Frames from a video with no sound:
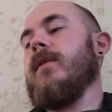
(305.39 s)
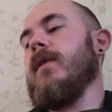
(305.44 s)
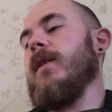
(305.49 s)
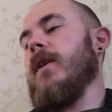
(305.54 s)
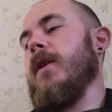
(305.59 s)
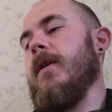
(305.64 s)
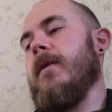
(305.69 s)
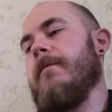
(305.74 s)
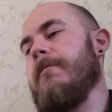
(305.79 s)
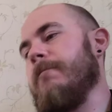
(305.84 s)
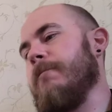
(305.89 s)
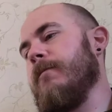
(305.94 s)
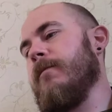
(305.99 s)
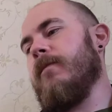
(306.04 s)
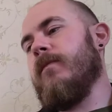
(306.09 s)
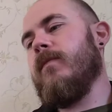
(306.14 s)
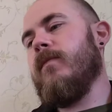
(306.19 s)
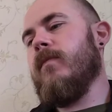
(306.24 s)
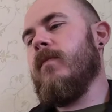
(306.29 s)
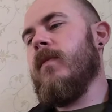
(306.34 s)

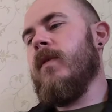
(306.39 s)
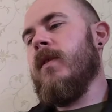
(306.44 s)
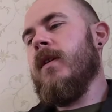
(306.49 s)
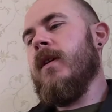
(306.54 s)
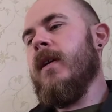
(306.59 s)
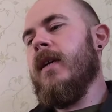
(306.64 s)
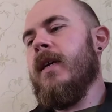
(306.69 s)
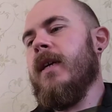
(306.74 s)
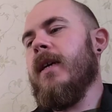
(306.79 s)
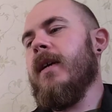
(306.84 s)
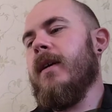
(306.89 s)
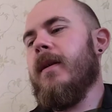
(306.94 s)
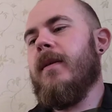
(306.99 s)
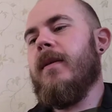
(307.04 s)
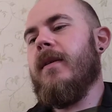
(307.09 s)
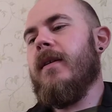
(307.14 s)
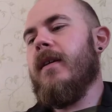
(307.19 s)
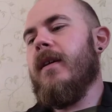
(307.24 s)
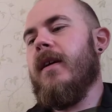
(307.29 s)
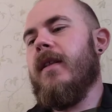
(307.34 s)

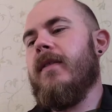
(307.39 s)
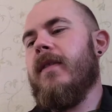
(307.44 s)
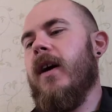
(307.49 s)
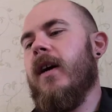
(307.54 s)
And